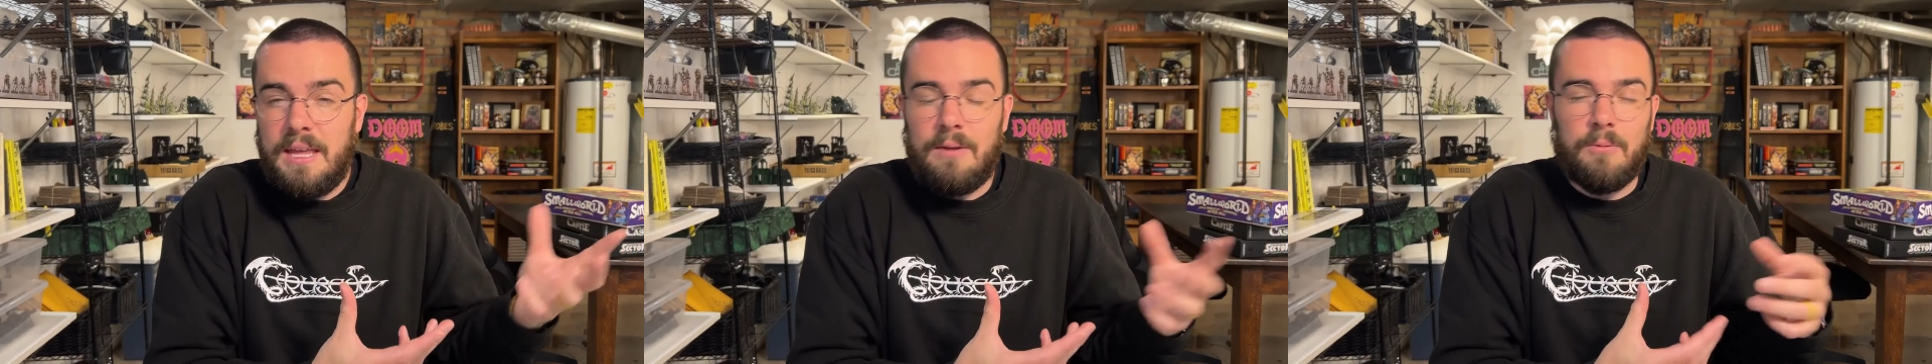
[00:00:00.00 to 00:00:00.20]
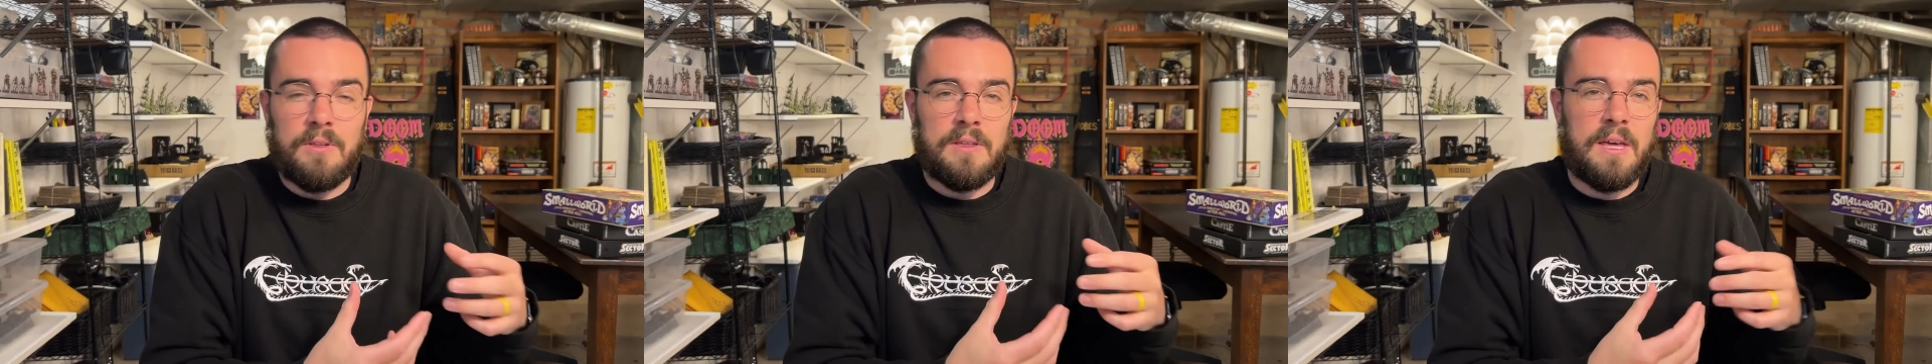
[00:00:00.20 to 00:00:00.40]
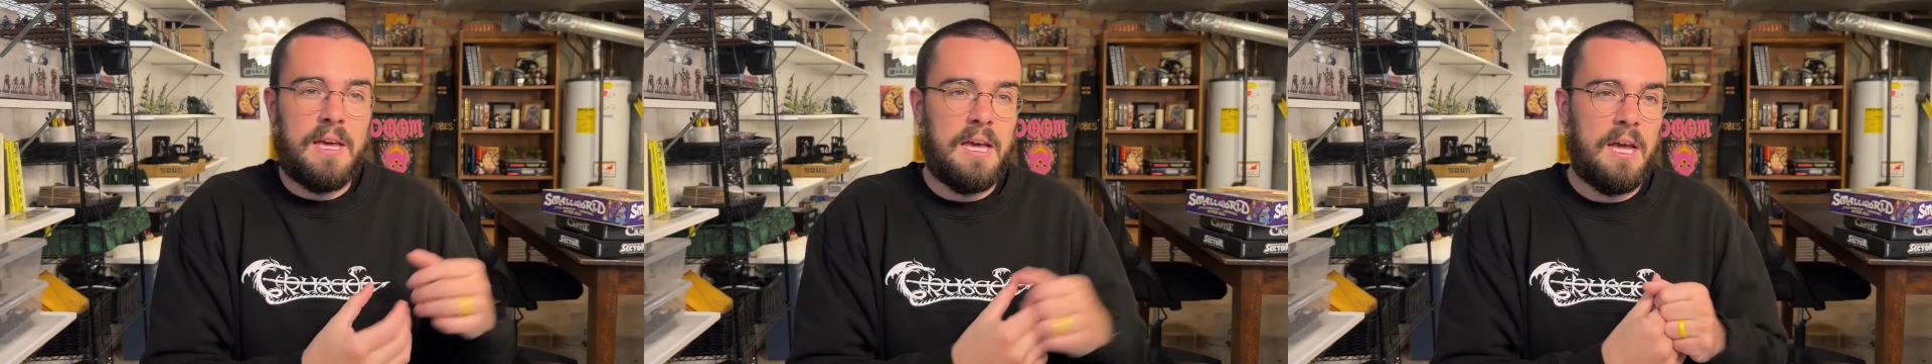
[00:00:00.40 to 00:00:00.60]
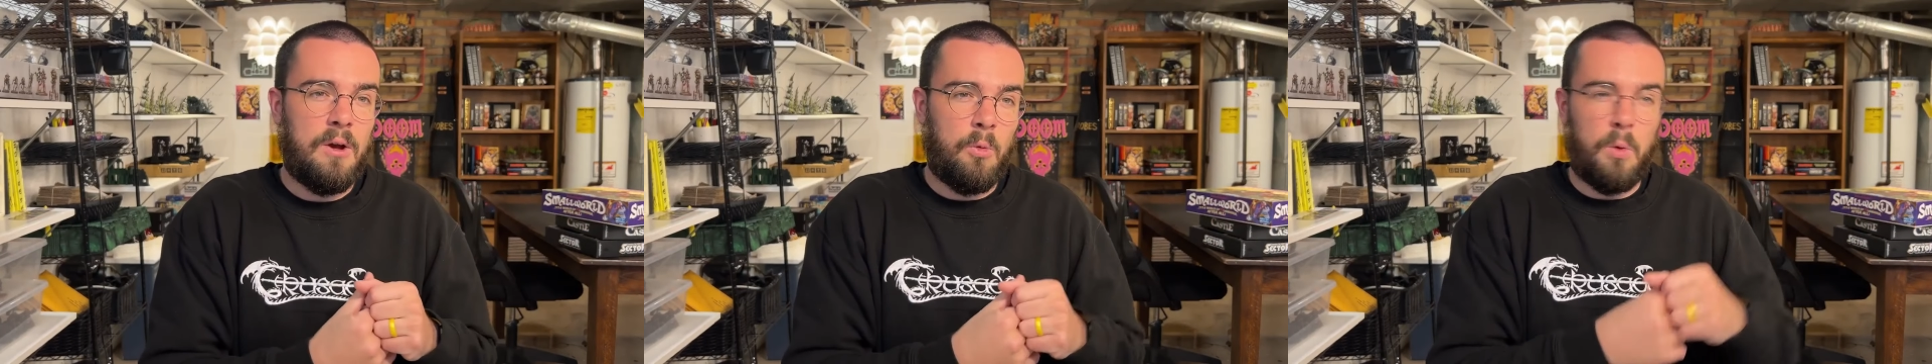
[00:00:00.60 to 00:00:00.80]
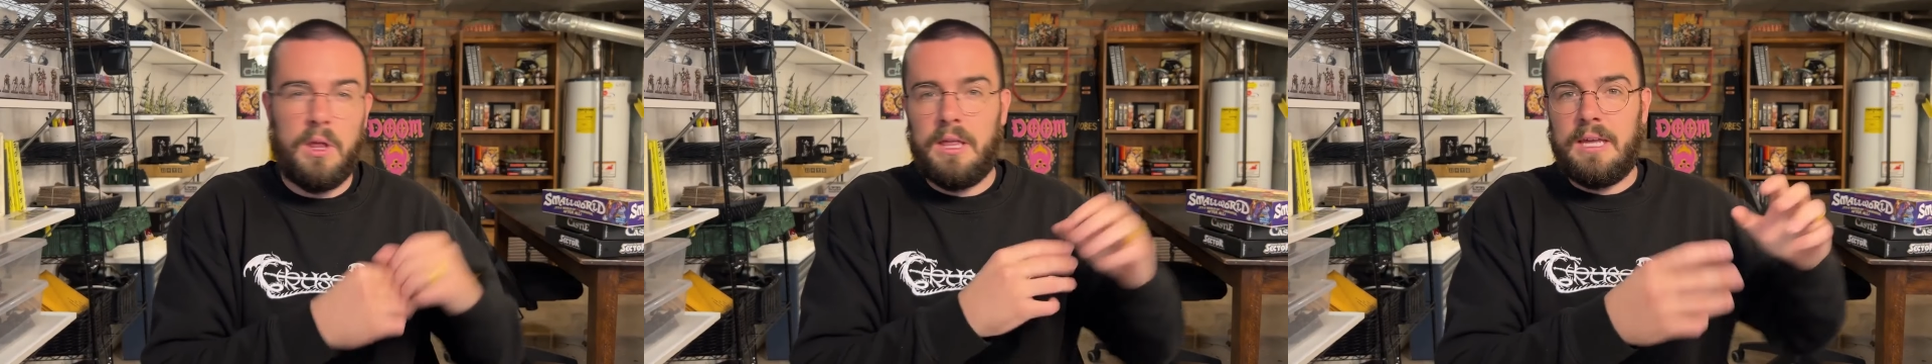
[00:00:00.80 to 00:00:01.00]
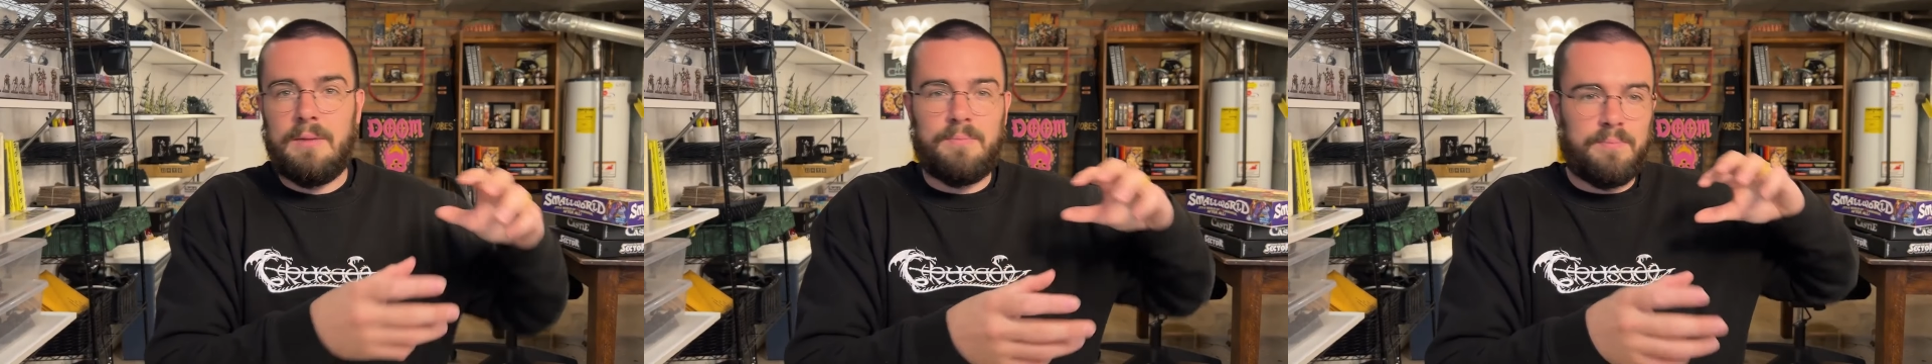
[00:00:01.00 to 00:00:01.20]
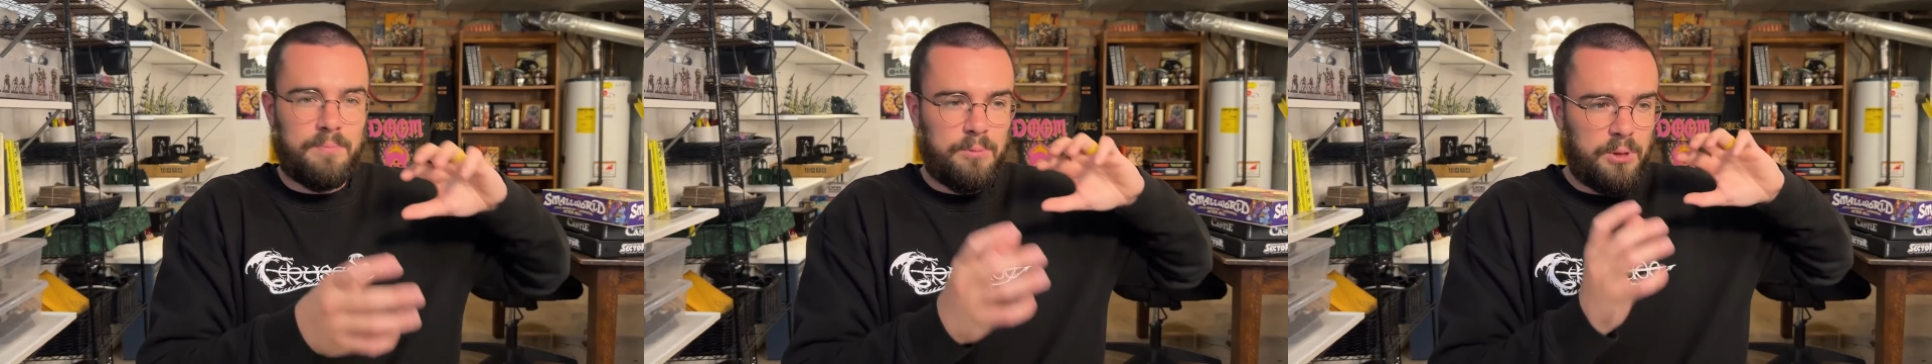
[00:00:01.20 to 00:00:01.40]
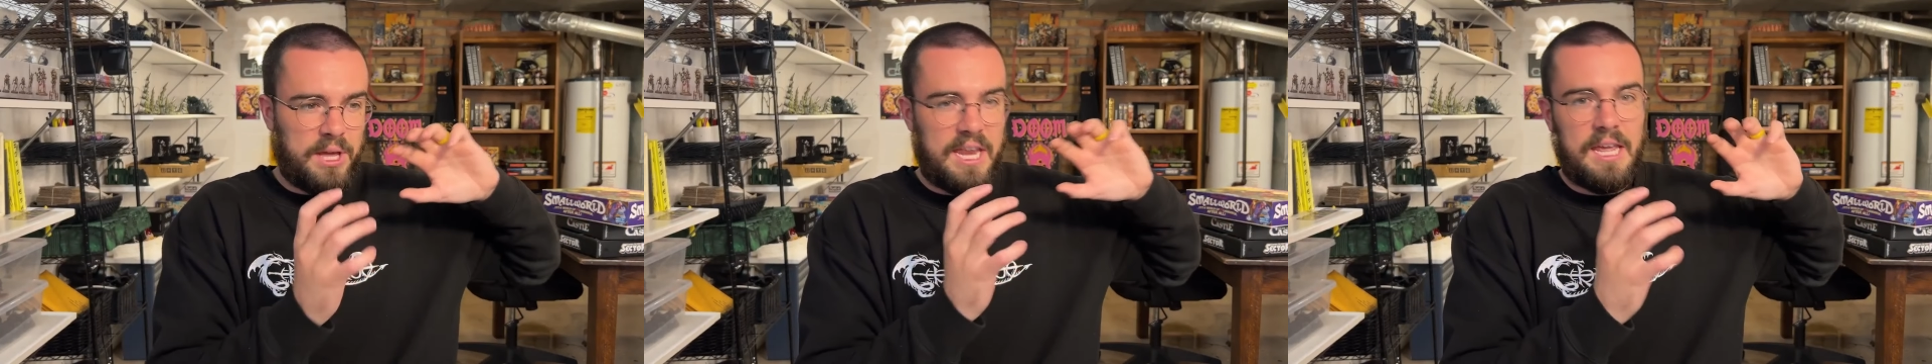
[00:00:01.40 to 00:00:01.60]
It was really
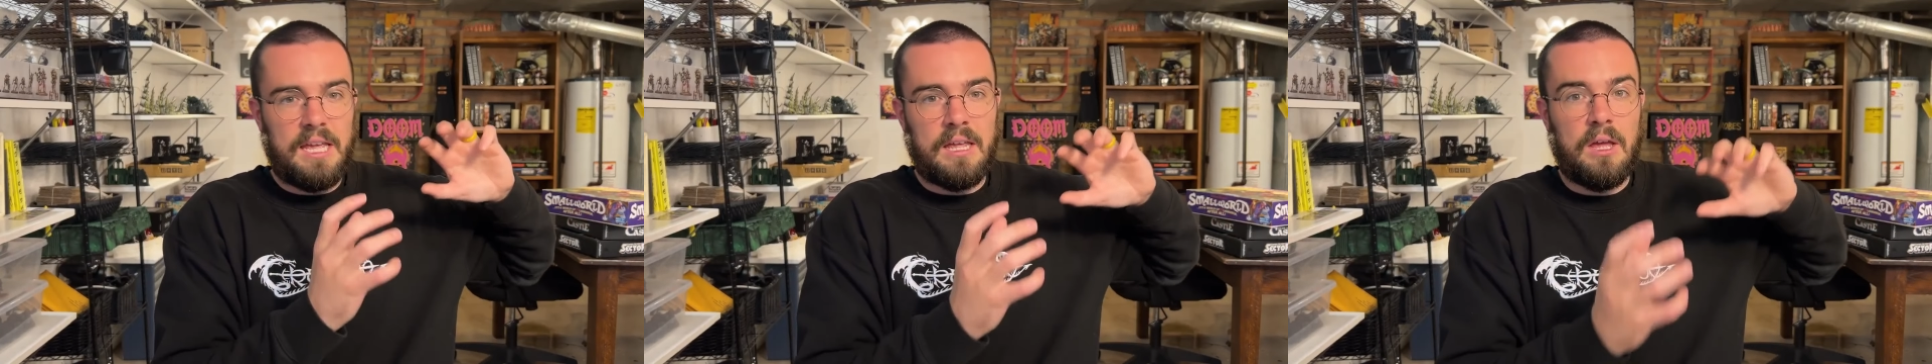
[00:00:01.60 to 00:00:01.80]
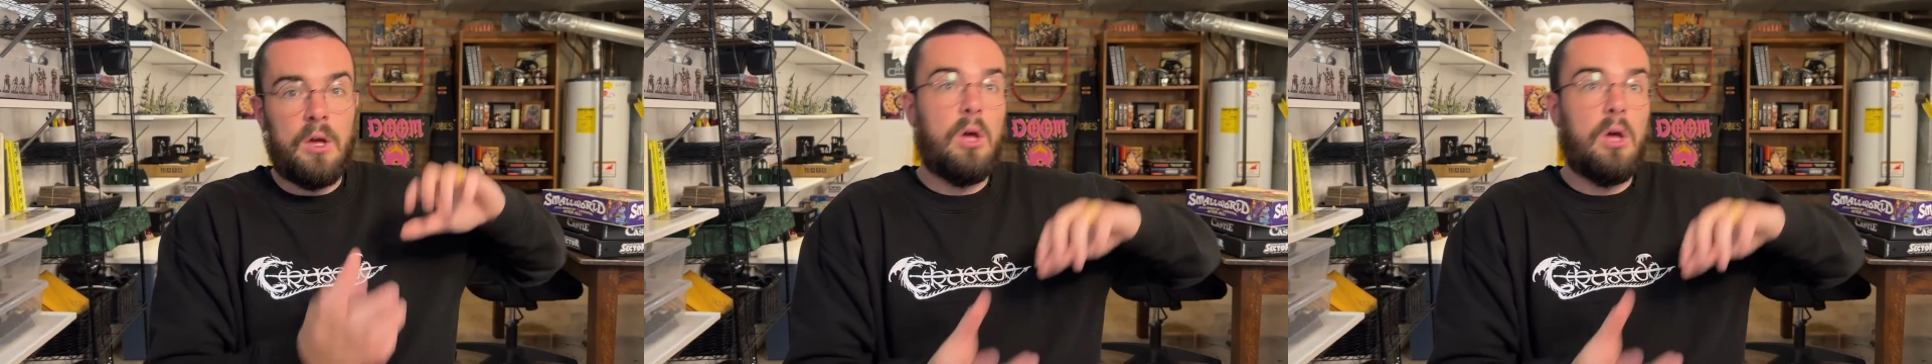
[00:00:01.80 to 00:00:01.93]
leaning